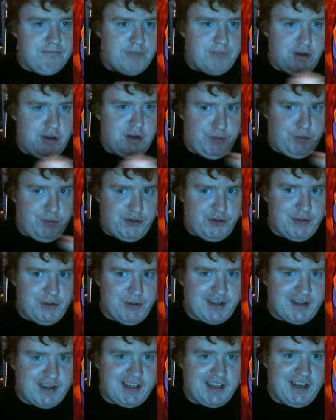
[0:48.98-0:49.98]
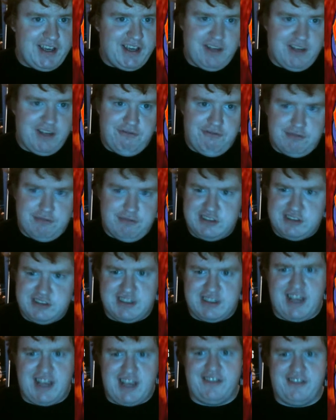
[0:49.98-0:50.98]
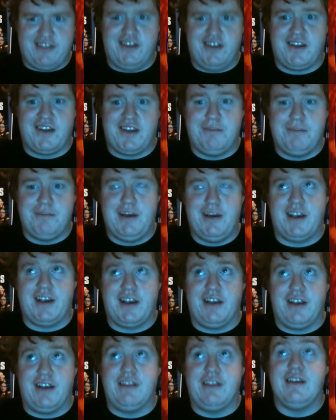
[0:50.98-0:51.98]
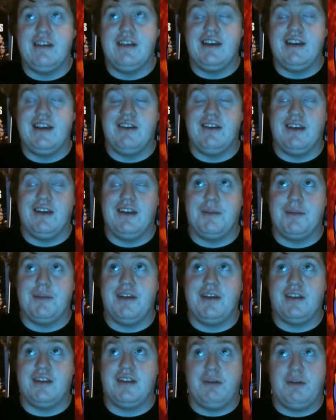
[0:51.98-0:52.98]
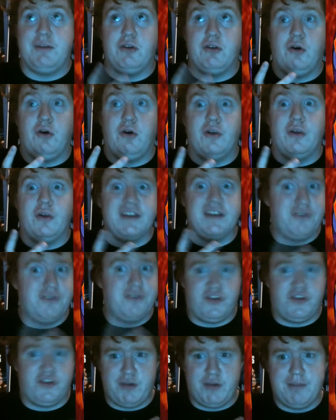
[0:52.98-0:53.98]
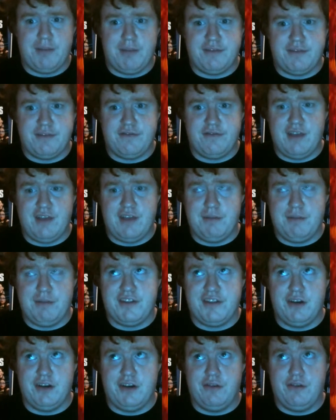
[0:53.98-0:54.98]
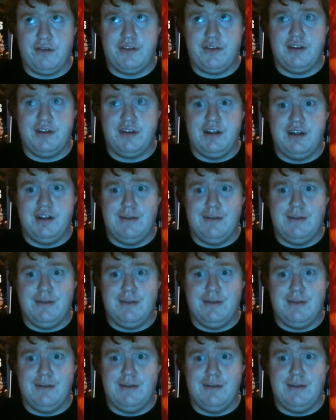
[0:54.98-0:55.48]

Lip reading: But Mr. Rick, it unfortunately has long expired, because it was planned to only in the first 3 episodes,